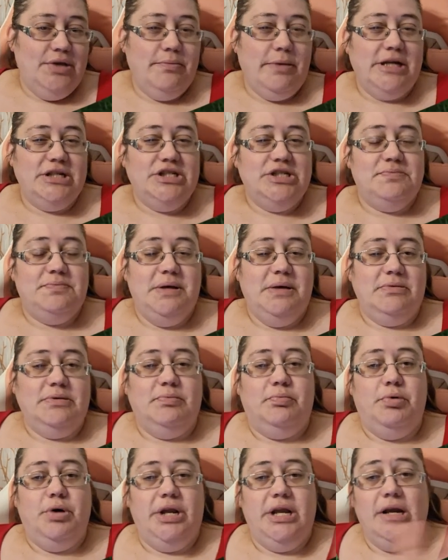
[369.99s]
You might just be able to
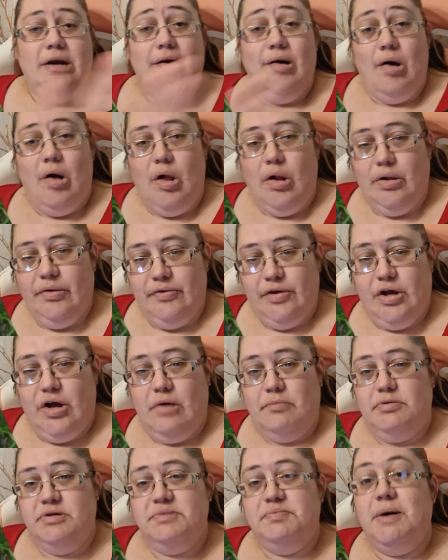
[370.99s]
put it all in the
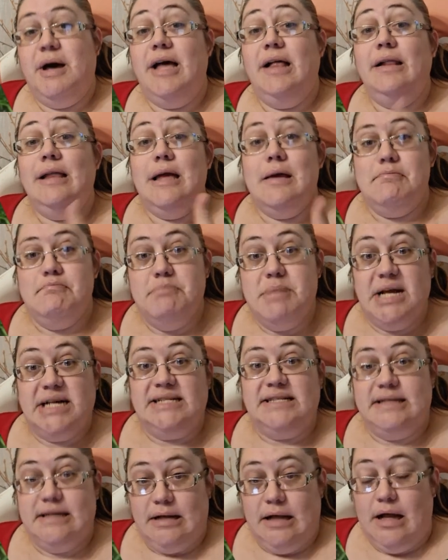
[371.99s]
compost pile and
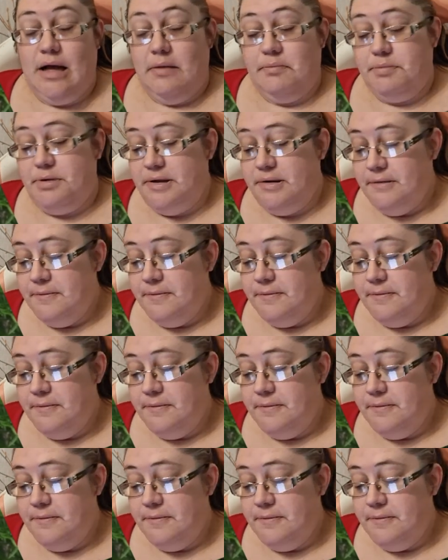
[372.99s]
mix it up.